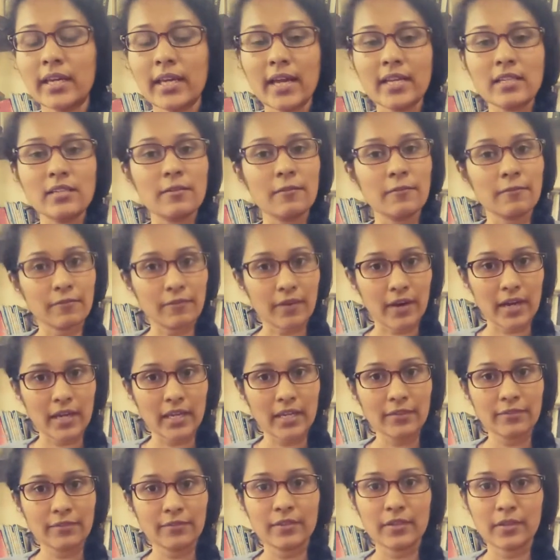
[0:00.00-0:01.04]
at
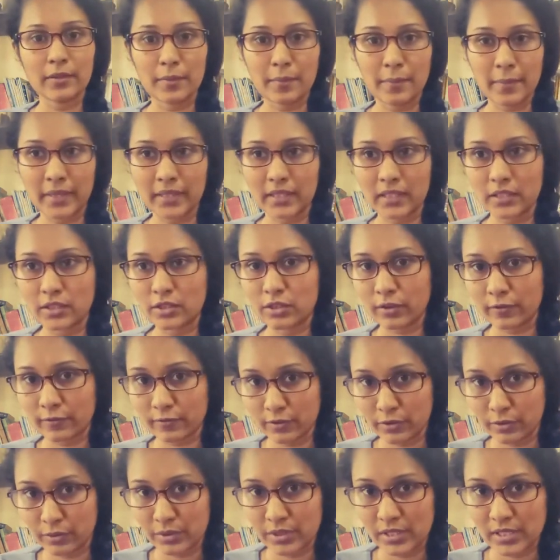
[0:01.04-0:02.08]
5 methods of
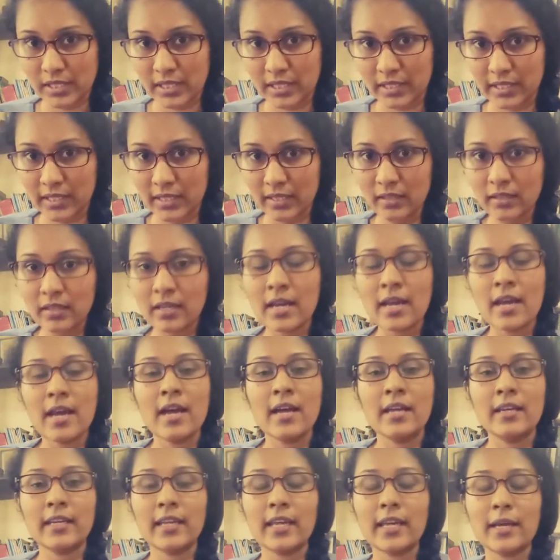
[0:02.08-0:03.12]
note-taking,
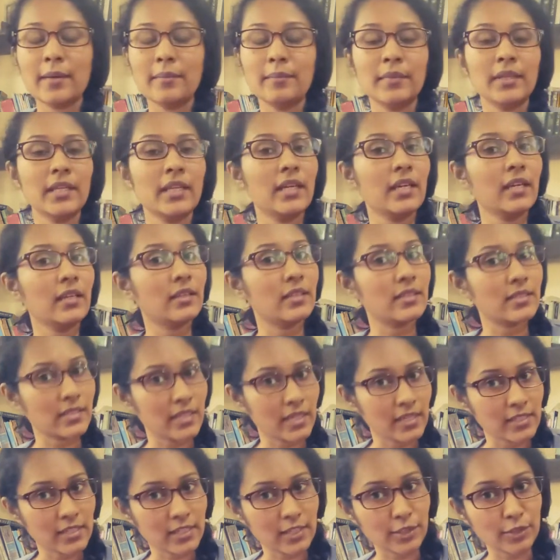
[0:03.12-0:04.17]
namely the
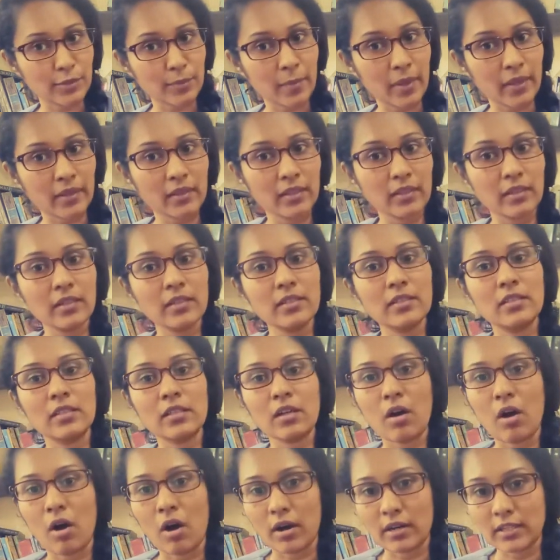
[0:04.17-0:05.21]
sentence method,
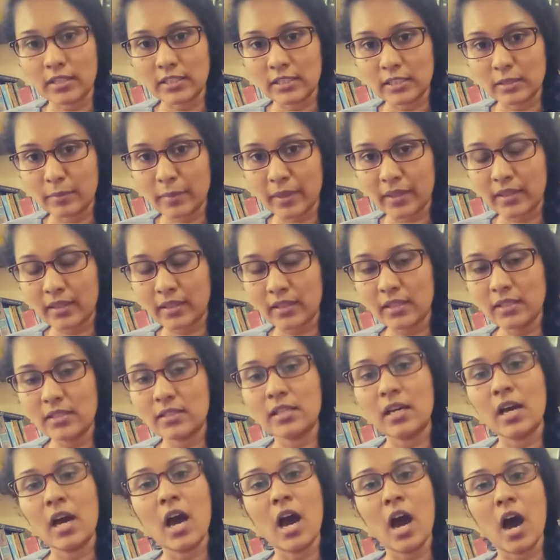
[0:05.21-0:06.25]
Cornell method,
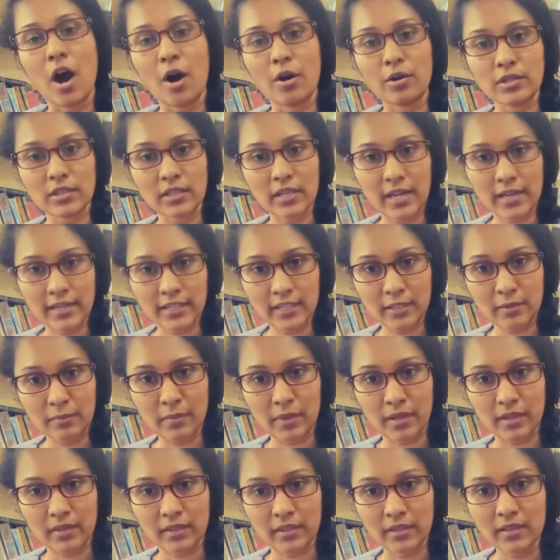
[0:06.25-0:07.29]
outlining
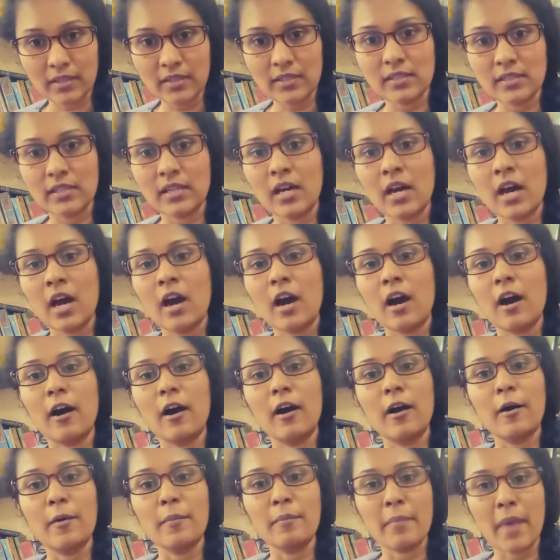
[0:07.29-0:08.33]
method,
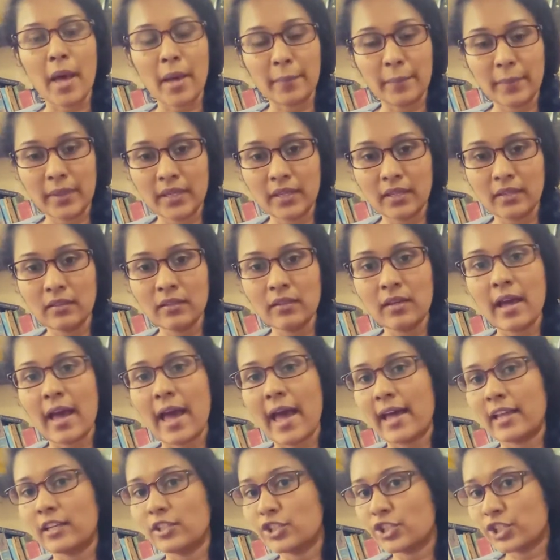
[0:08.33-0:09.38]
mapping,
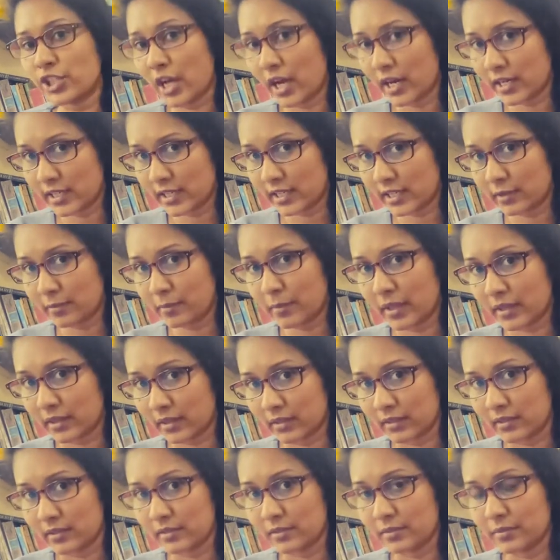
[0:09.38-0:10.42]
and charting
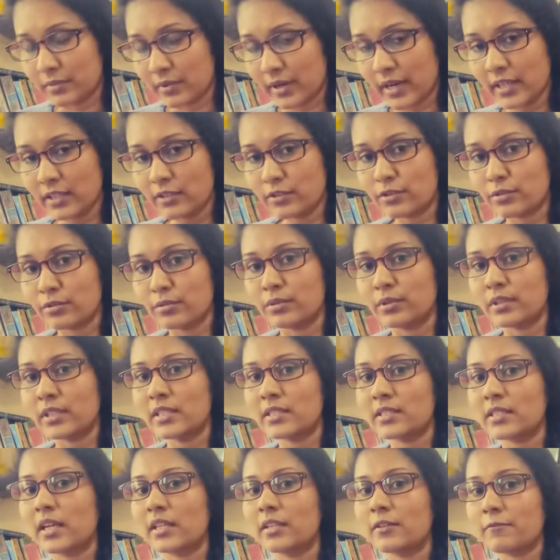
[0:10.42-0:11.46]
method, right? So
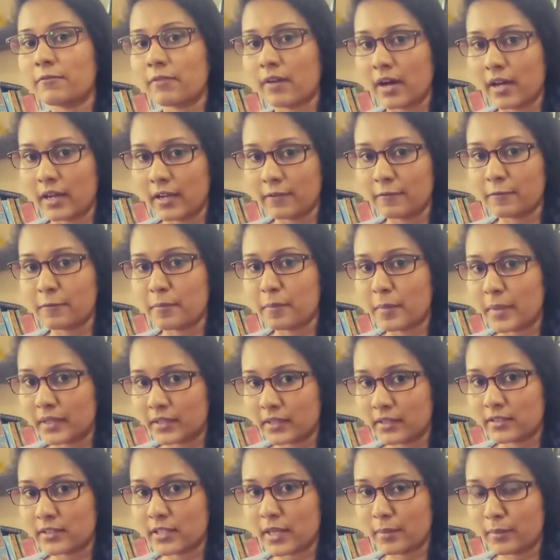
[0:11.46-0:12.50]
these are the 5
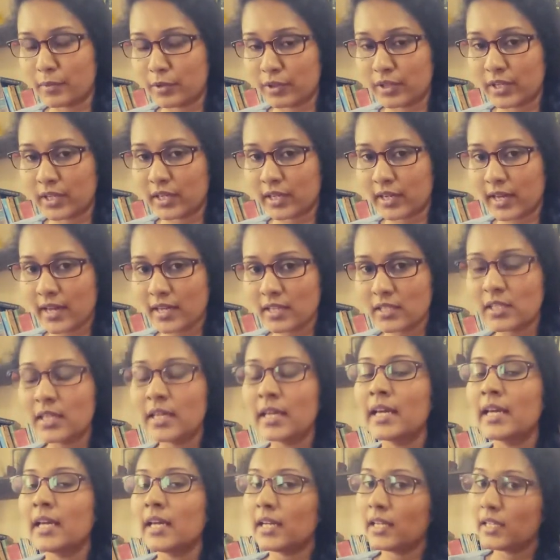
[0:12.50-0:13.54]
methods I'm looking at.
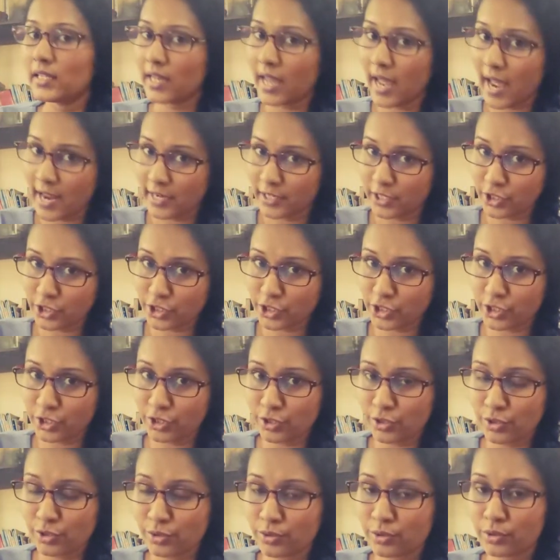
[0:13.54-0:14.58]
In
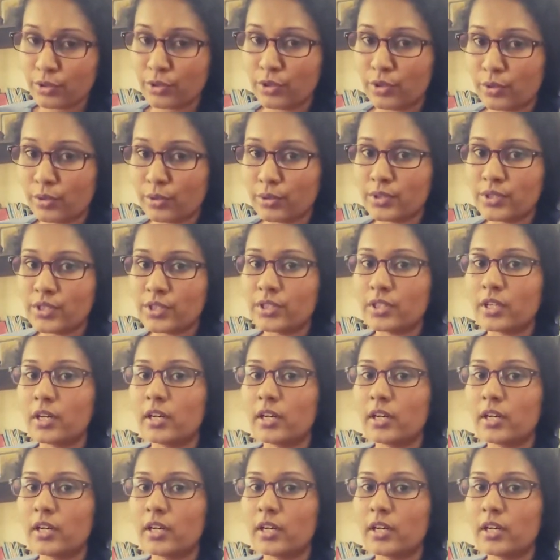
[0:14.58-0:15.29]
addition to those